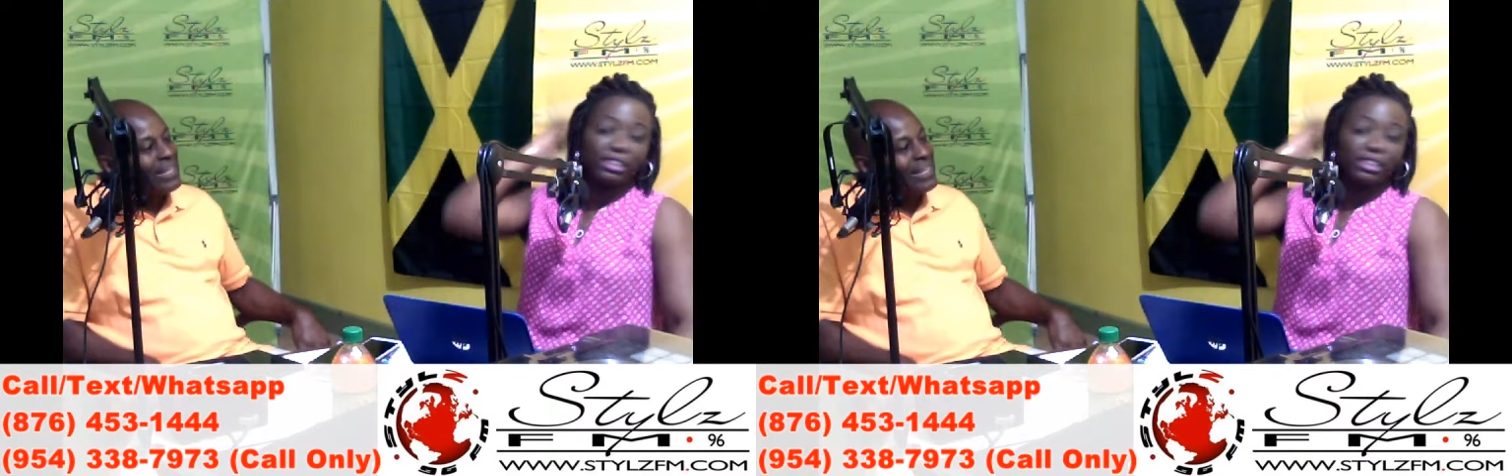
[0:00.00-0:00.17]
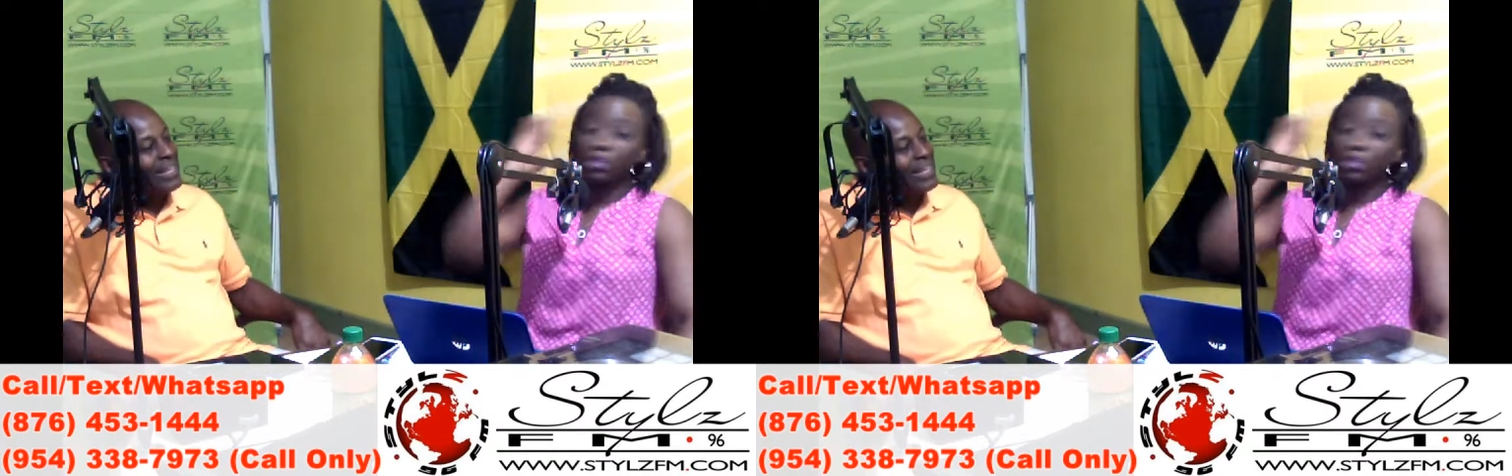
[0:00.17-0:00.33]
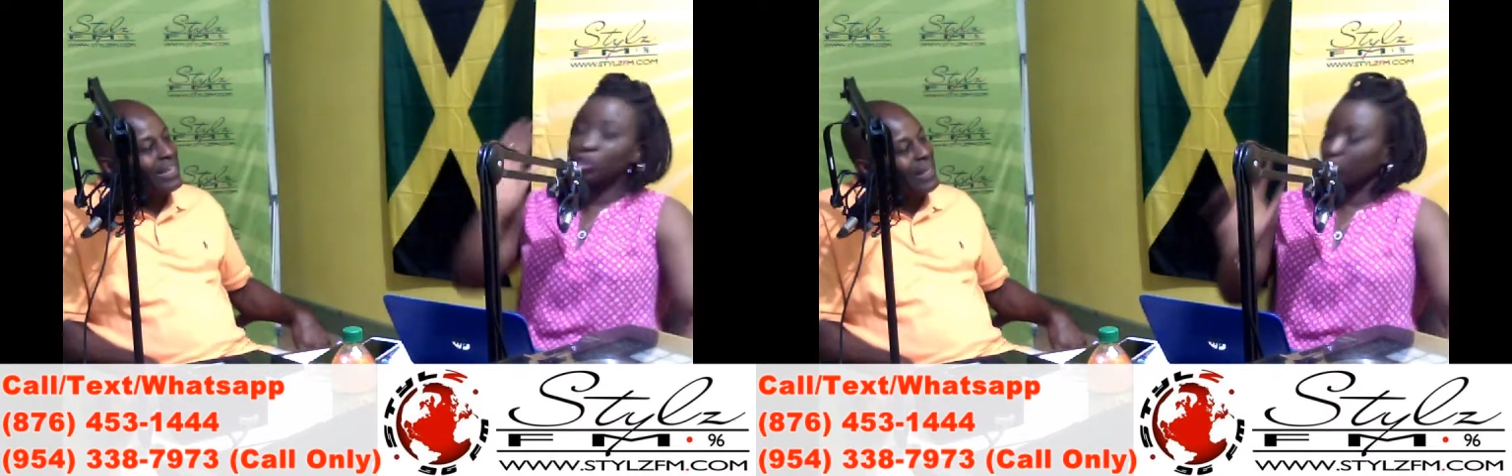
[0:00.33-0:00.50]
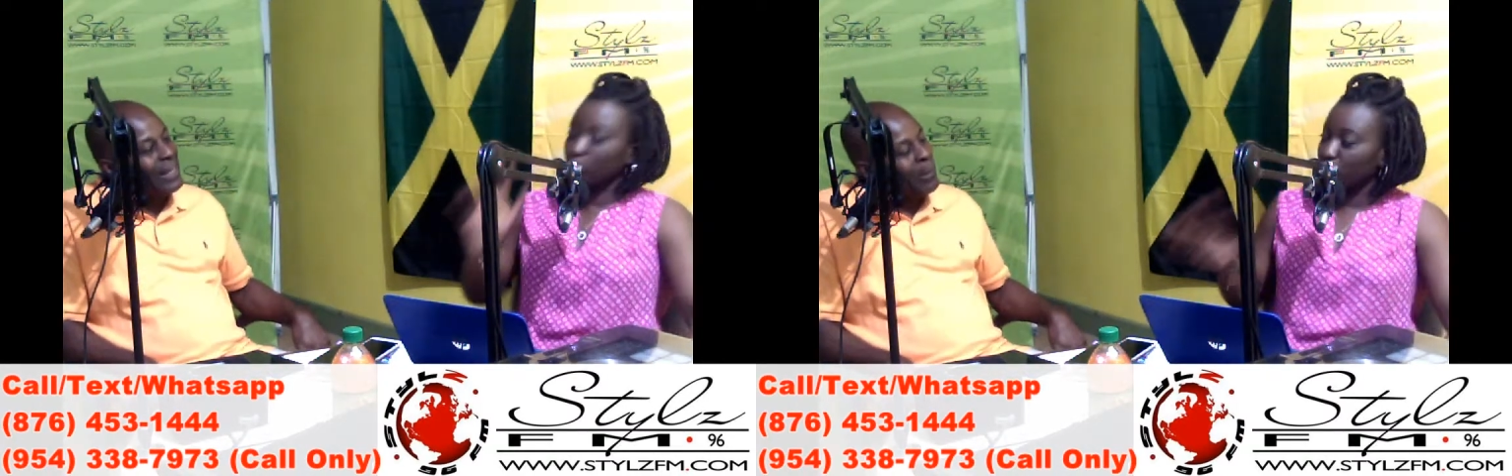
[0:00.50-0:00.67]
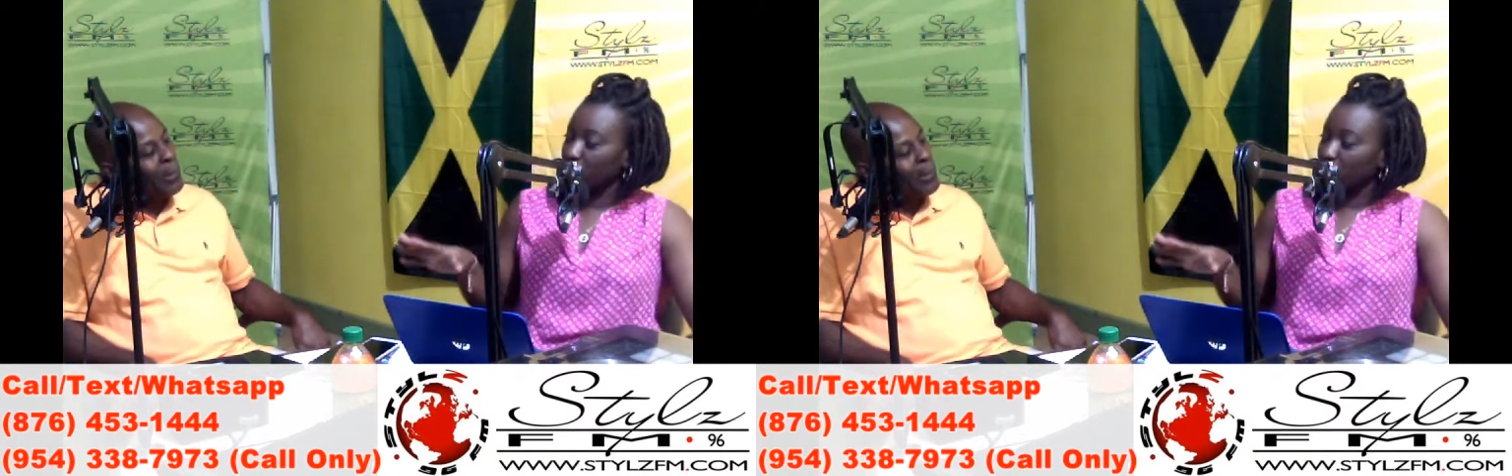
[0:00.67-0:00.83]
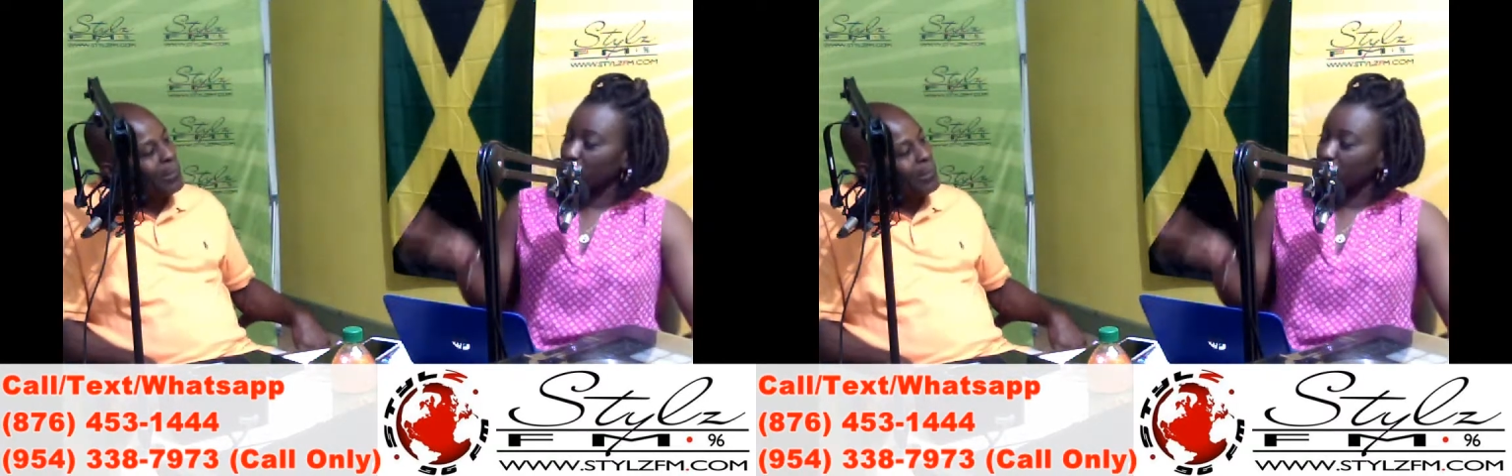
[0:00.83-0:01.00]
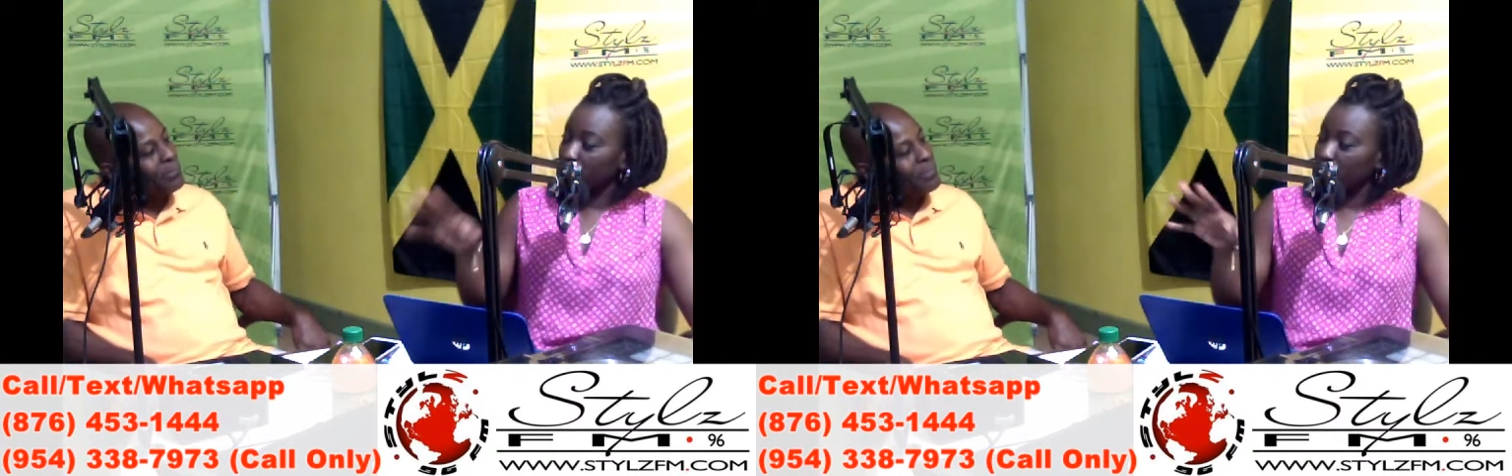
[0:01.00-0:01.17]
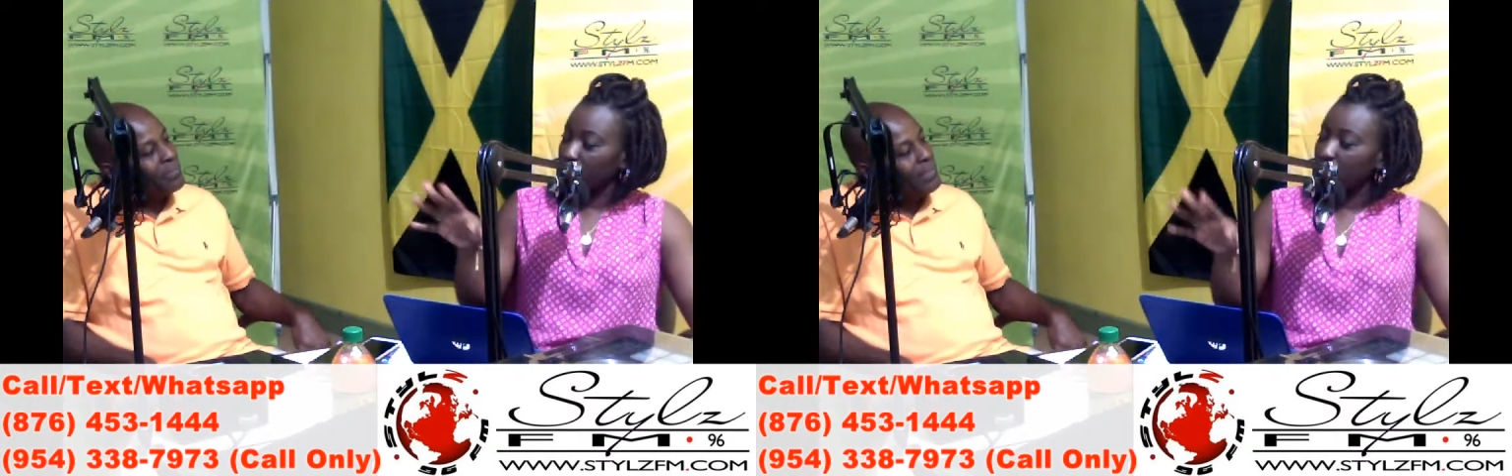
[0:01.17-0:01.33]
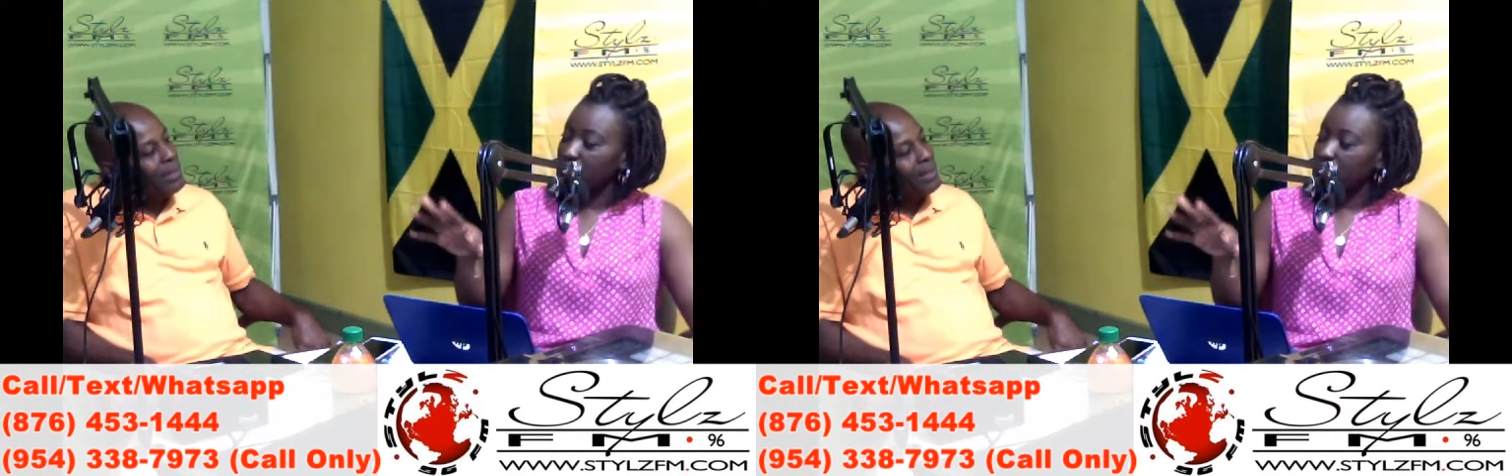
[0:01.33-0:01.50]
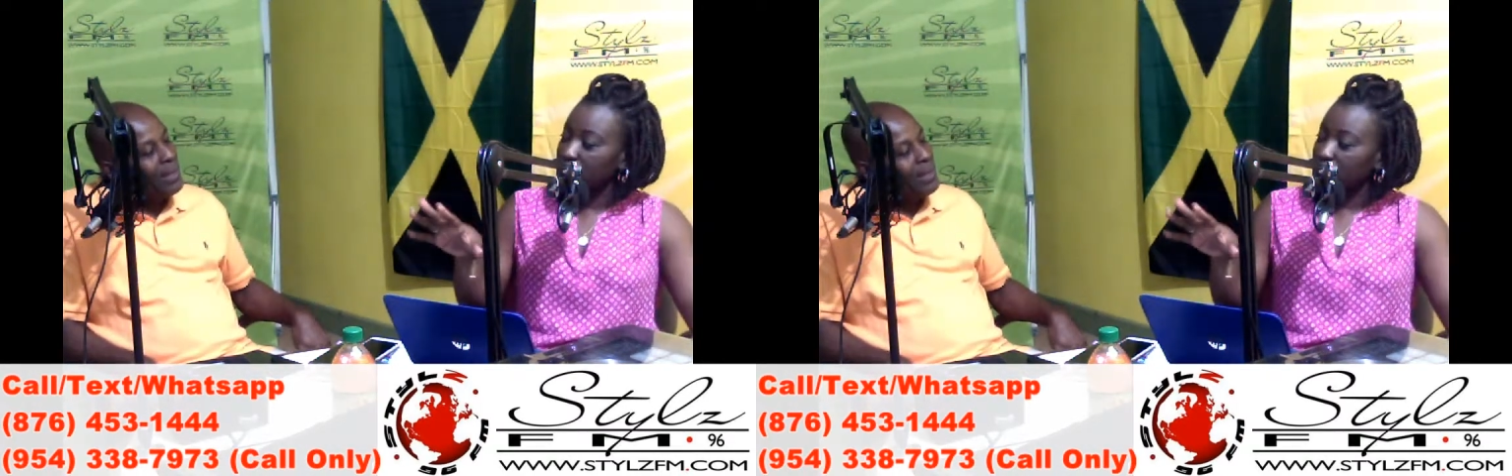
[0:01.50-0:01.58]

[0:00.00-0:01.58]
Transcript: you're through bigging up your folks?